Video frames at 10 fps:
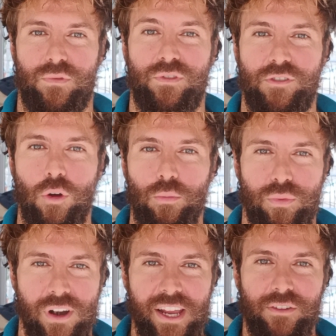fall
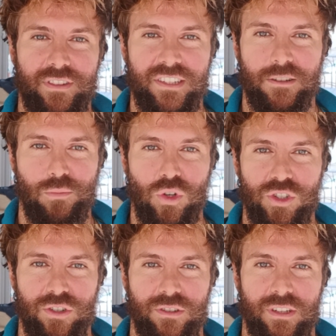prey of this
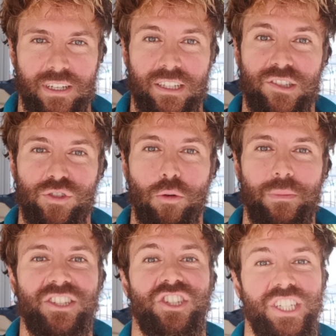emotion. It's so
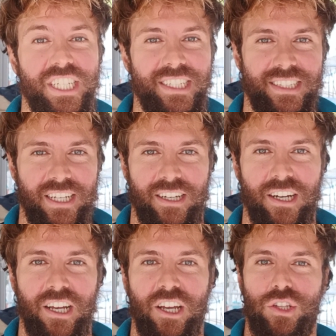much easier
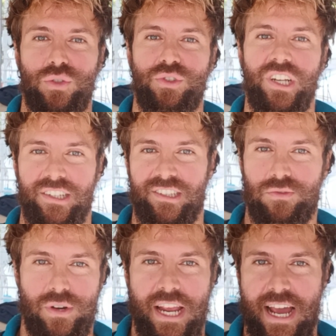to just
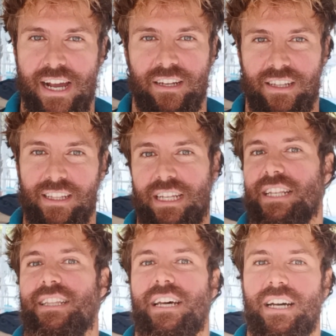react and
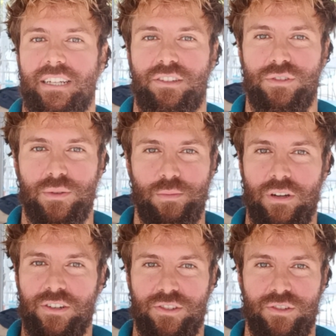attack the other
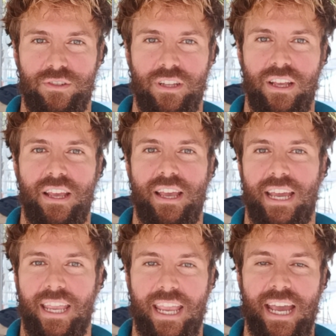person
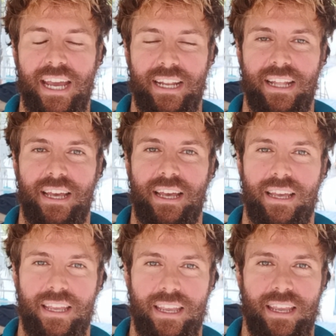and get
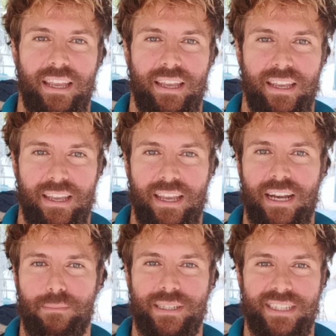
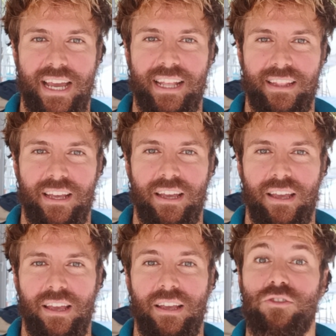upset.
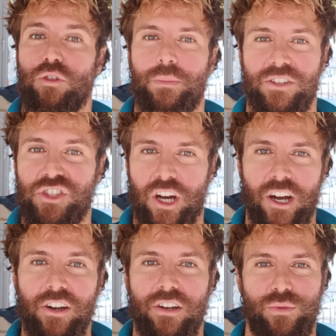So much
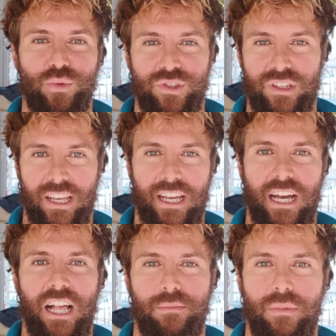harder to stay
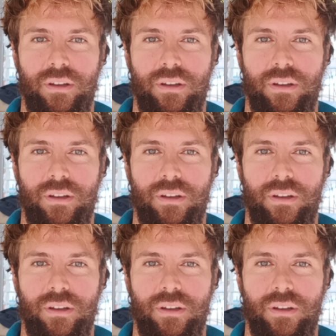calm